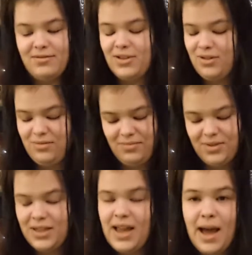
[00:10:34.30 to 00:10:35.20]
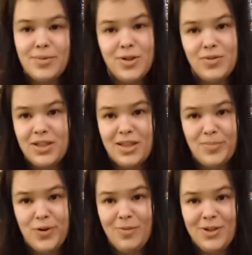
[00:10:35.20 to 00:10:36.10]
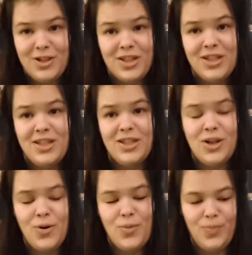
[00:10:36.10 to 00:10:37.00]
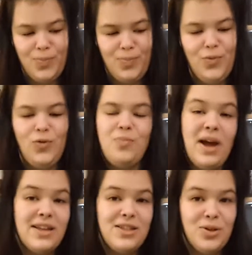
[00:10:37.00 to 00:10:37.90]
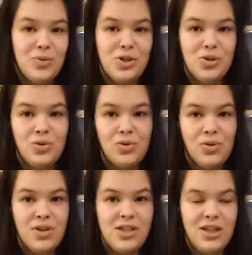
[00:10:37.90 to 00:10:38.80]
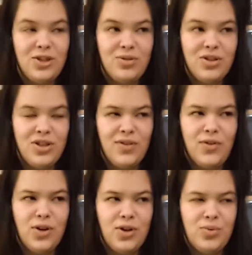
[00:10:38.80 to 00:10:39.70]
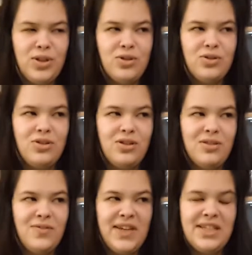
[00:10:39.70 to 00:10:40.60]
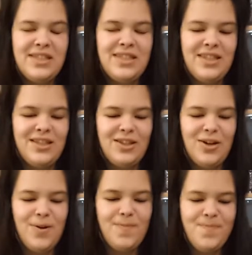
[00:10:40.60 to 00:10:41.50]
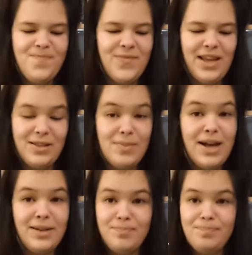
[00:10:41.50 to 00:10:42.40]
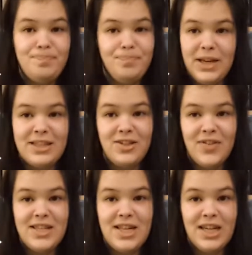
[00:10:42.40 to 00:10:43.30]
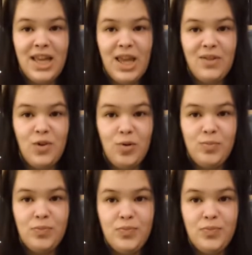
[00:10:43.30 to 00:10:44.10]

So absolute disappointment. Just don't move past the original Earthsea trilogy if you're gonna read Ursula's fantasy. So that's my best advice that I can give you.